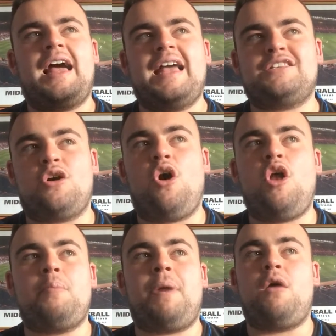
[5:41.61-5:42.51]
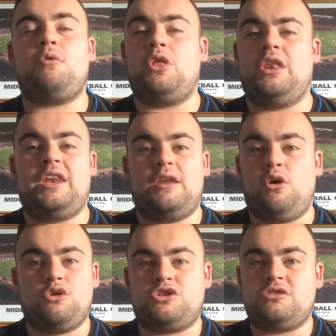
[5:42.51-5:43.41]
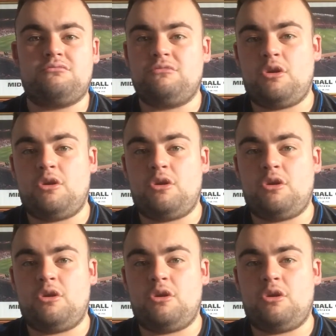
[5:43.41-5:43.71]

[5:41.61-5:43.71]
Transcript: It's all about us.